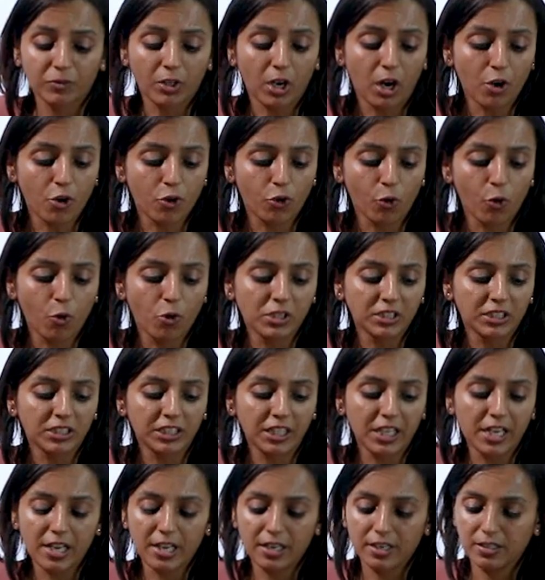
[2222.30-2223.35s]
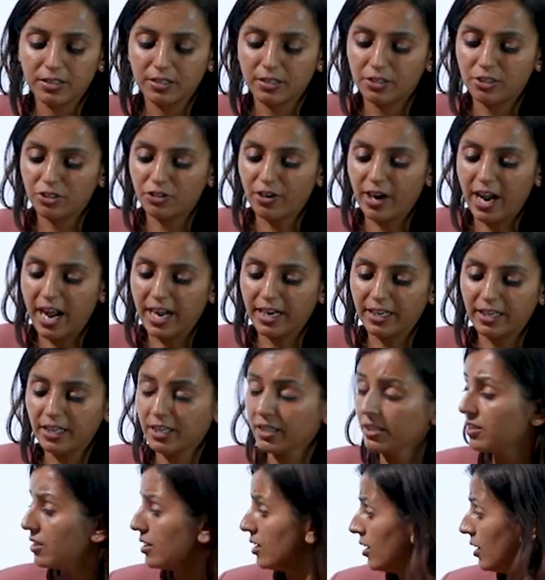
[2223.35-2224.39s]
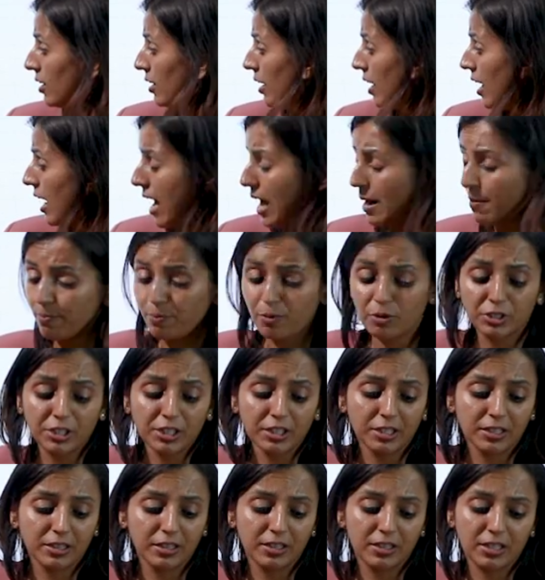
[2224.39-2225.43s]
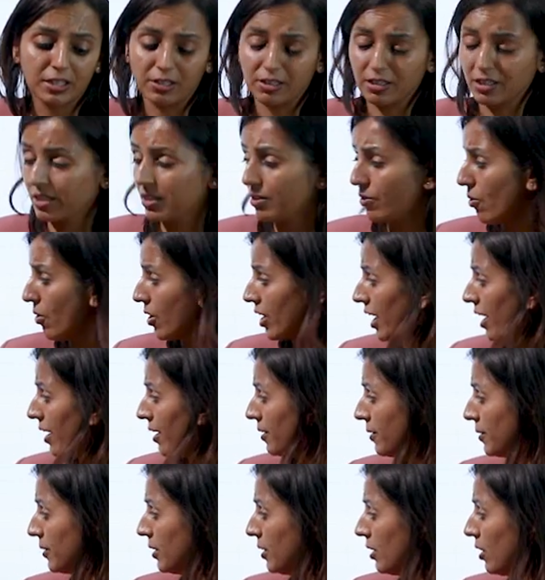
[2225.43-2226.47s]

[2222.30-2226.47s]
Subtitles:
Control C, drag it and put it in this. Okay.